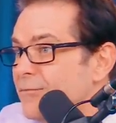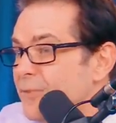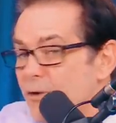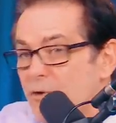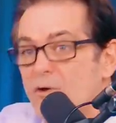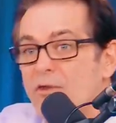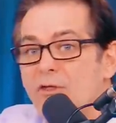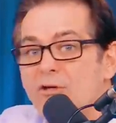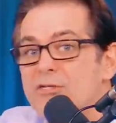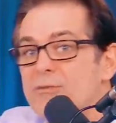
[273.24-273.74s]
but
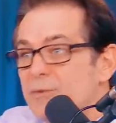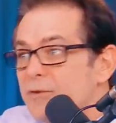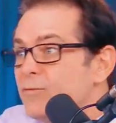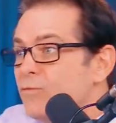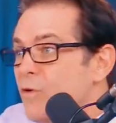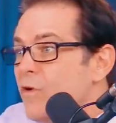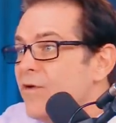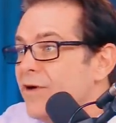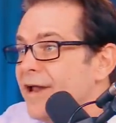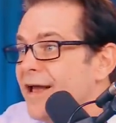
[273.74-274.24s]
Elizabeth
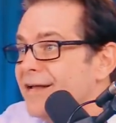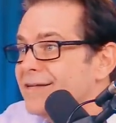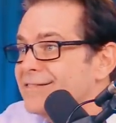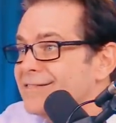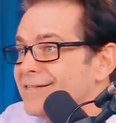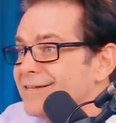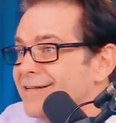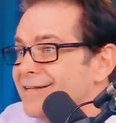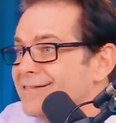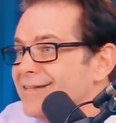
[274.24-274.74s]
Warren
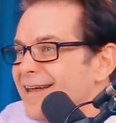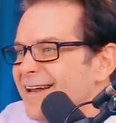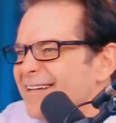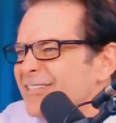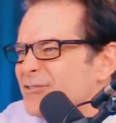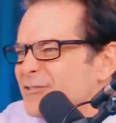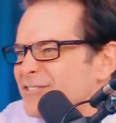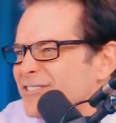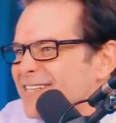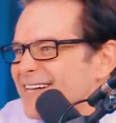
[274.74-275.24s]
has. Isn't that
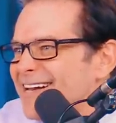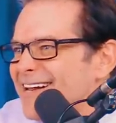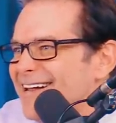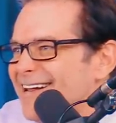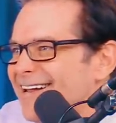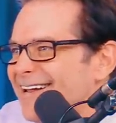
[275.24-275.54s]
interesting?